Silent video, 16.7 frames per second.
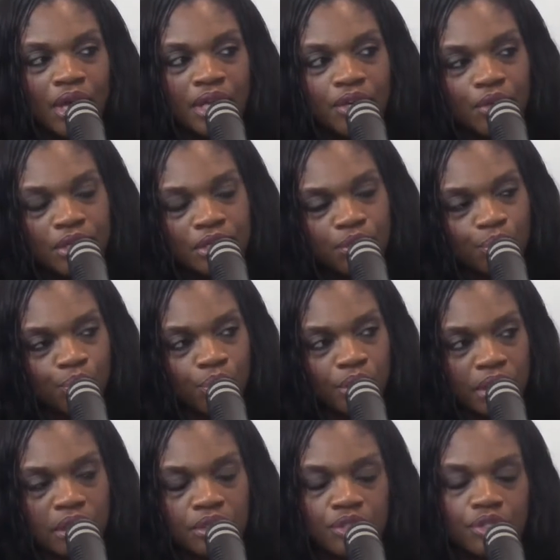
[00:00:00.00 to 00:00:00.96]
I know as a
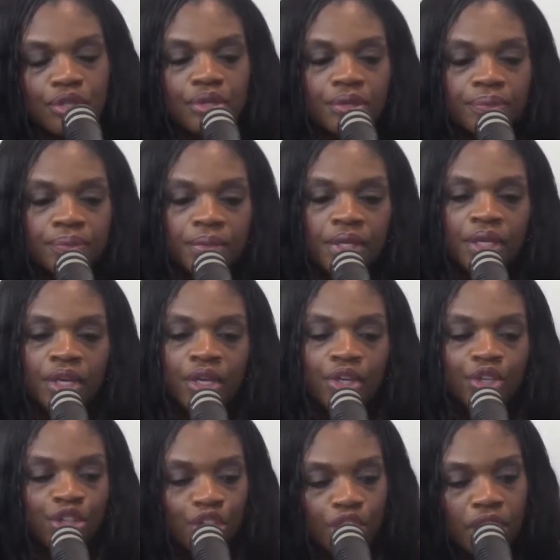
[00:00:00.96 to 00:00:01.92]
realtor,
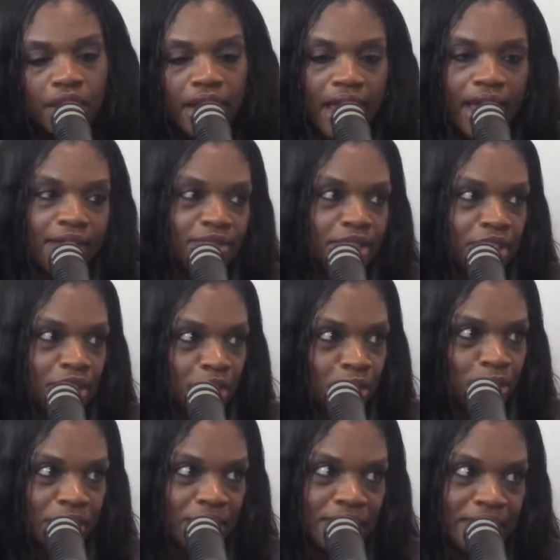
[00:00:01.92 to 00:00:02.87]
you're going to have to
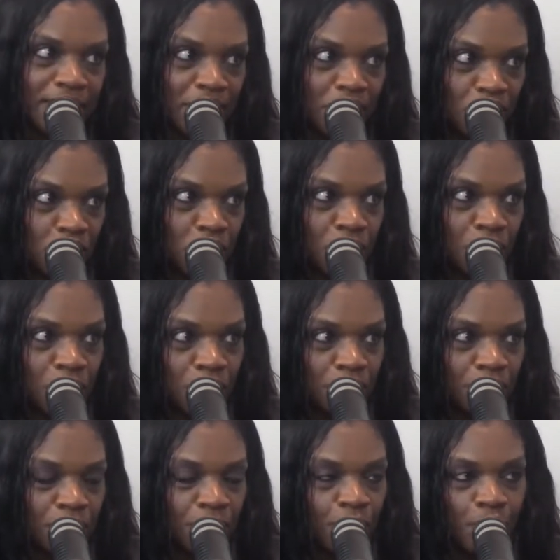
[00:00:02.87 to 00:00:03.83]
deal with this issue
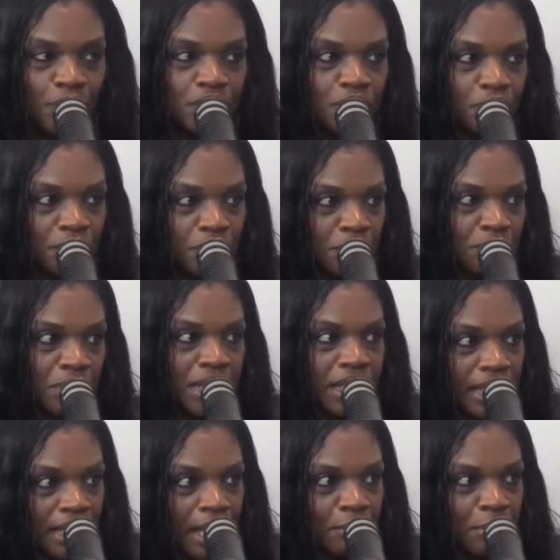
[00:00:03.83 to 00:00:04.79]
more so than
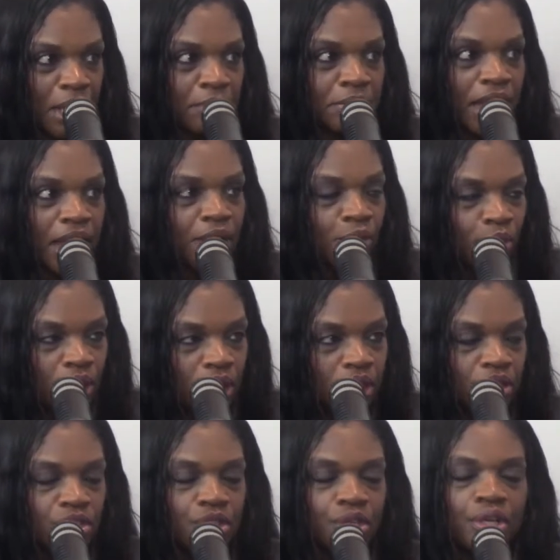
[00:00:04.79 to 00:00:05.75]
me. I mean, I'm not a
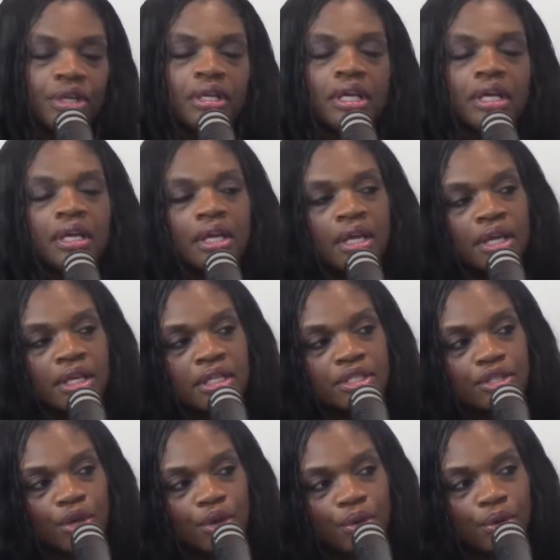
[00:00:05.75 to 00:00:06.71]
realtor.
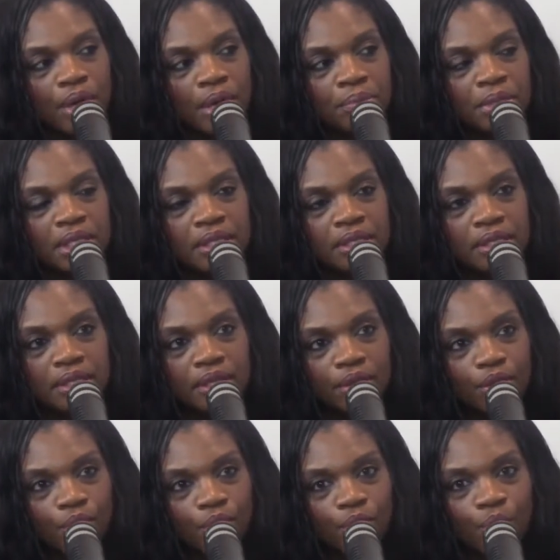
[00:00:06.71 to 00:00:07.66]
So, I mean,
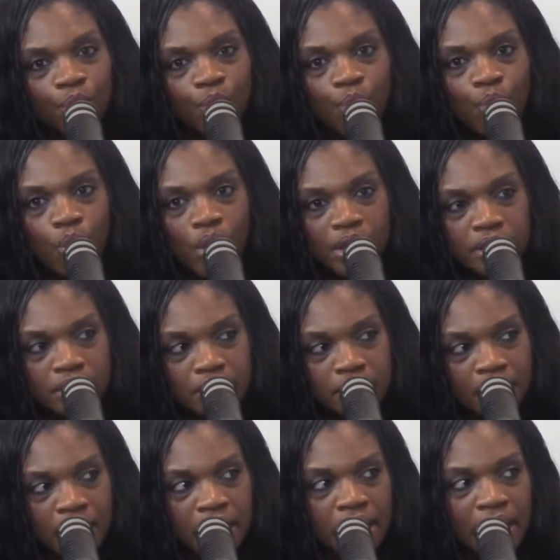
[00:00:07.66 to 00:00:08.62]

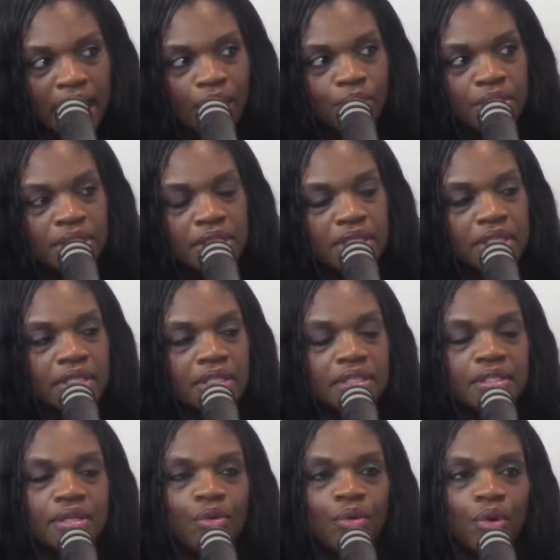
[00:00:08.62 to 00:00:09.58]
what
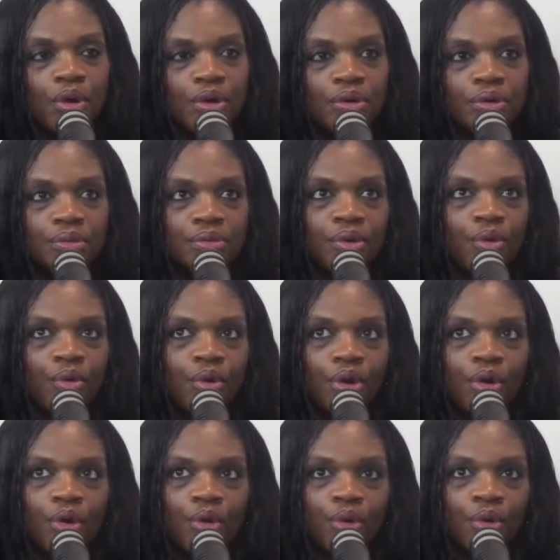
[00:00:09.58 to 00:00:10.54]
allowances or, or,
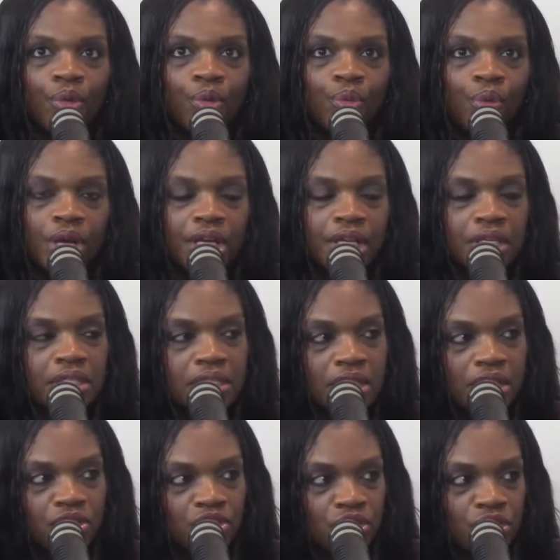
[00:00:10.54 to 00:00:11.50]
or, or what
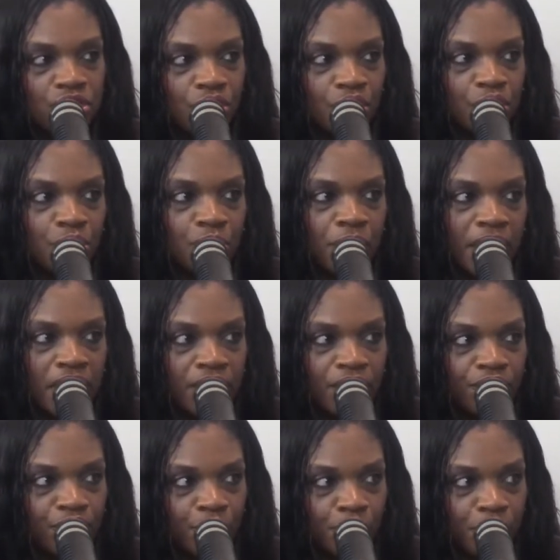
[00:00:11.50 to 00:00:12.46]
concessions are you
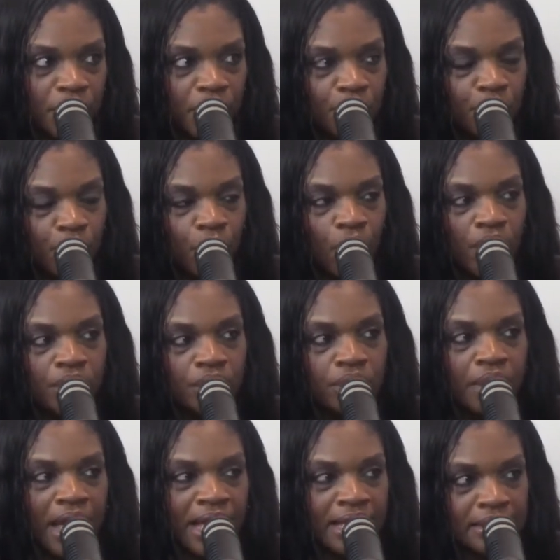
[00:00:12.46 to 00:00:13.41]
making for people? Are
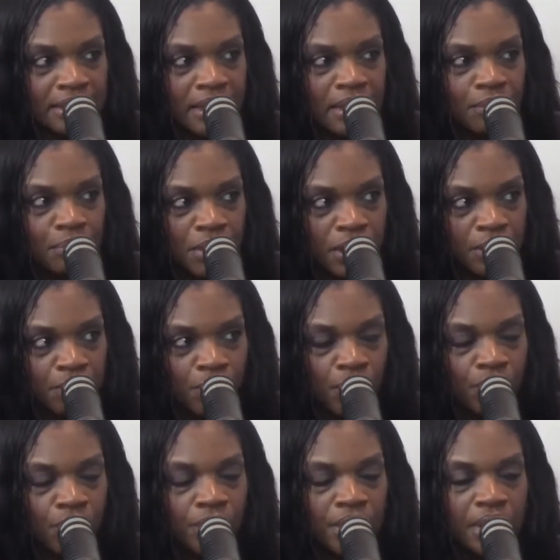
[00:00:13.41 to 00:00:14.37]
you asking
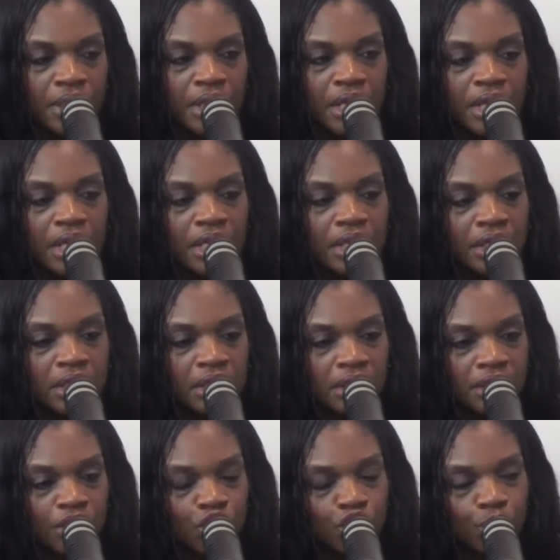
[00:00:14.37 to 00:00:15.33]
people in the
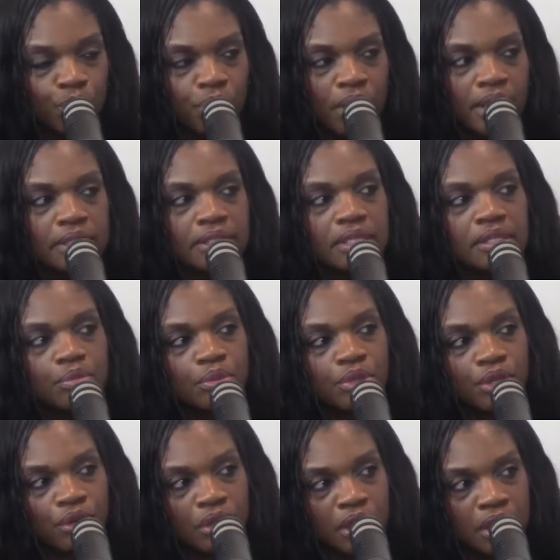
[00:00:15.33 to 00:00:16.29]
initial process
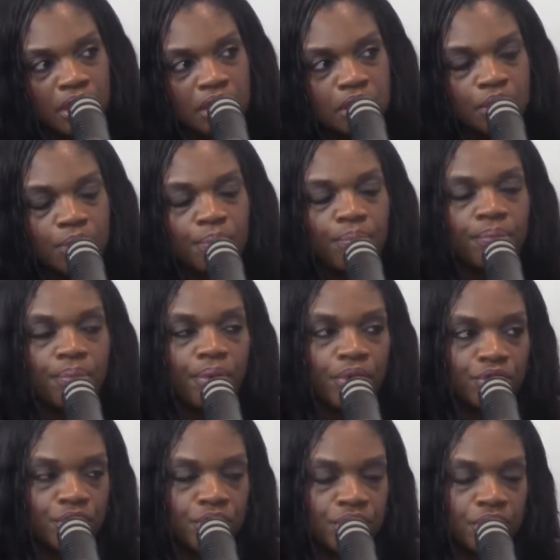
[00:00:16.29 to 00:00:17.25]
when they're looking to
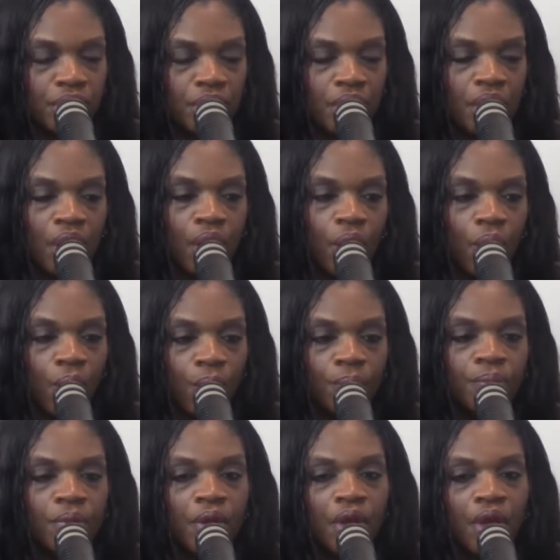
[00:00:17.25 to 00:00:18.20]
purchase a, a
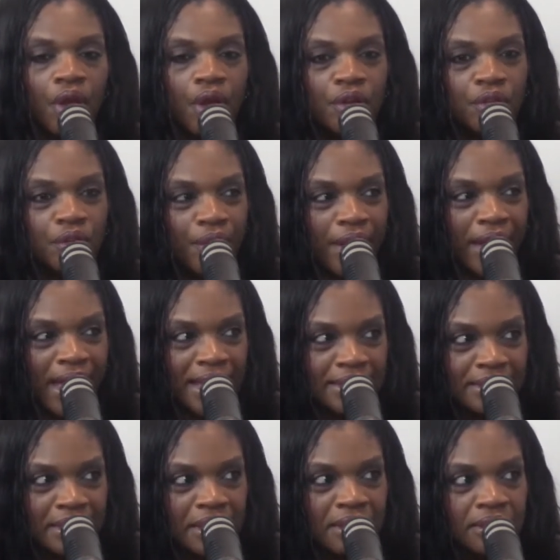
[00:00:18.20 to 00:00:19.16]
home, are you
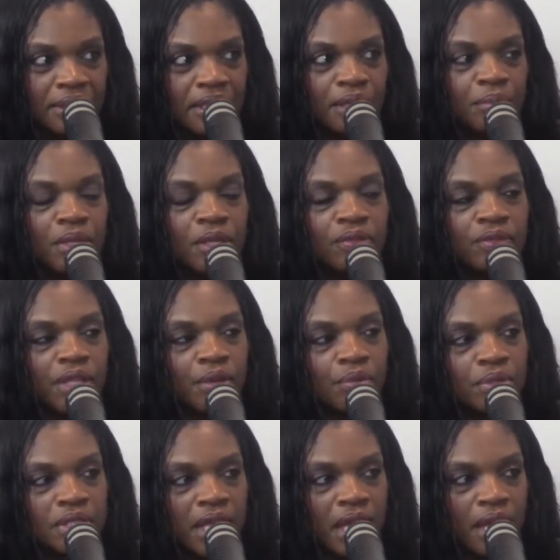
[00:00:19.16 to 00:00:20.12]
asking them if they
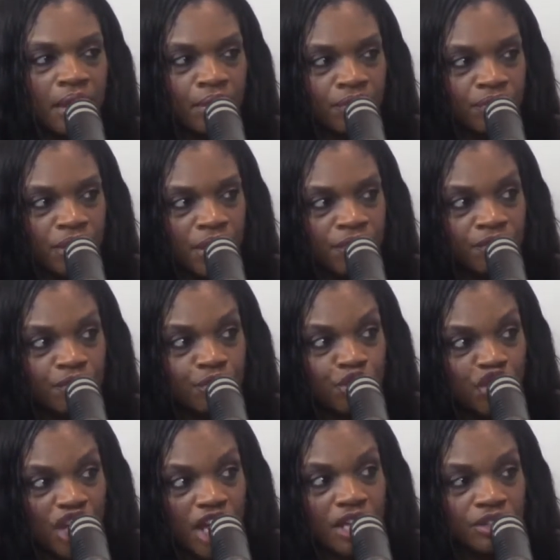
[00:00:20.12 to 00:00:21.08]
was if they've
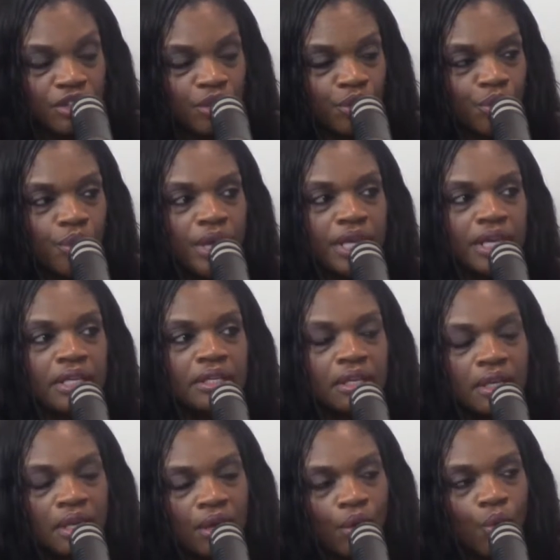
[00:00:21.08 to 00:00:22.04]
checked their credit
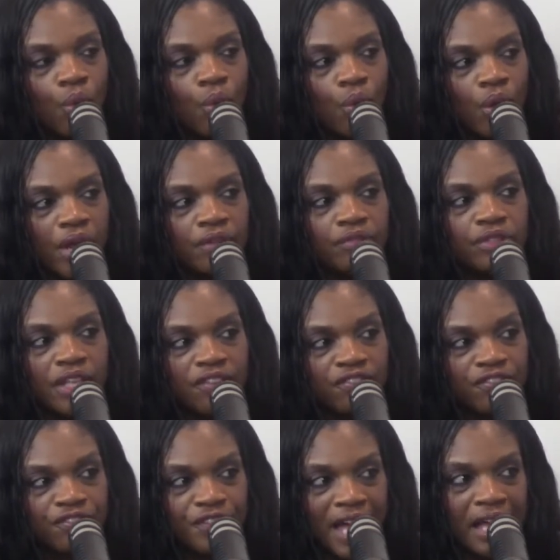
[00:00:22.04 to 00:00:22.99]
or if they
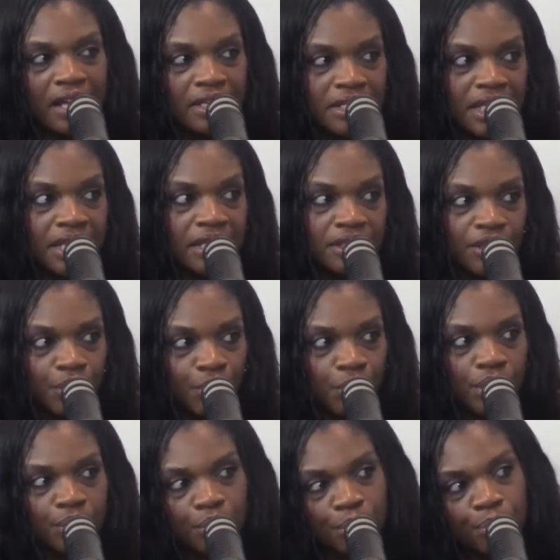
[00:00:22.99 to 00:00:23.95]
validated their
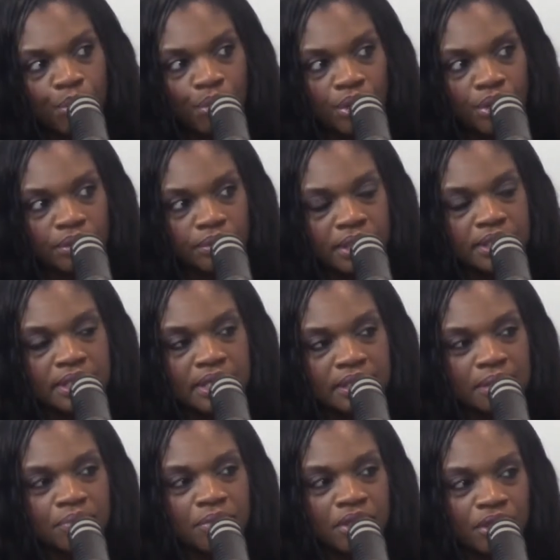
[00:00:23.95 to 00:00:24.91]
credit report? Is that
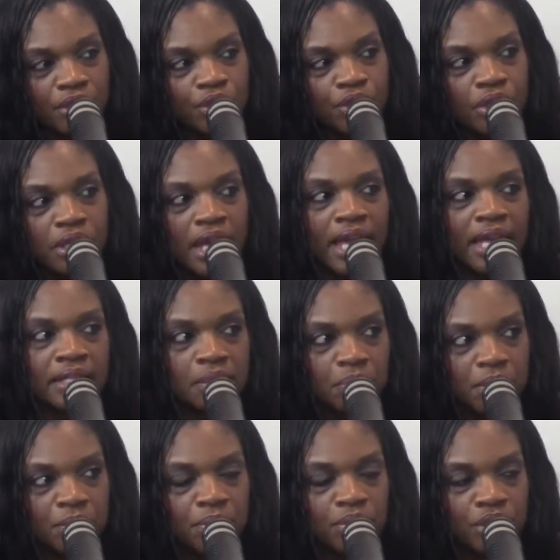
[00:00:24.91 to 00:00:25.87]
something that you're going to ask
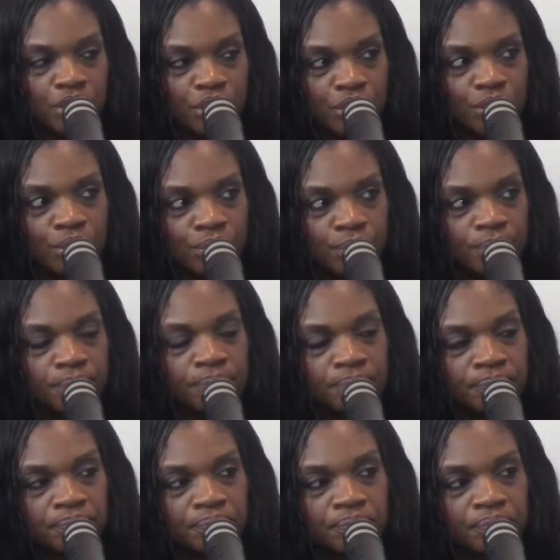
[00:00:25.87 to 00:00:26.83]
people to do?
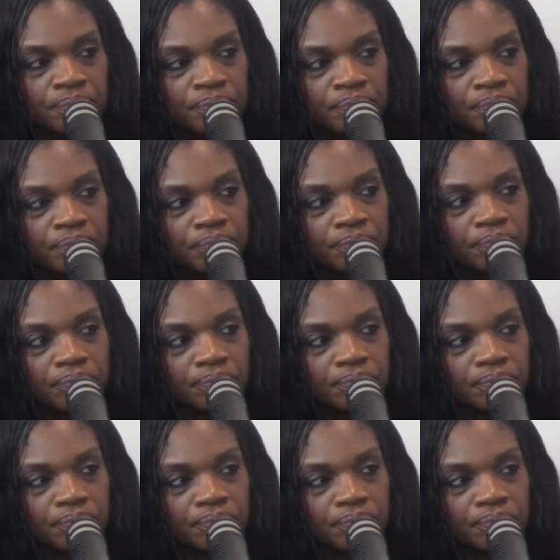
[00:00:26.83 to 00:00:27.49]
Well,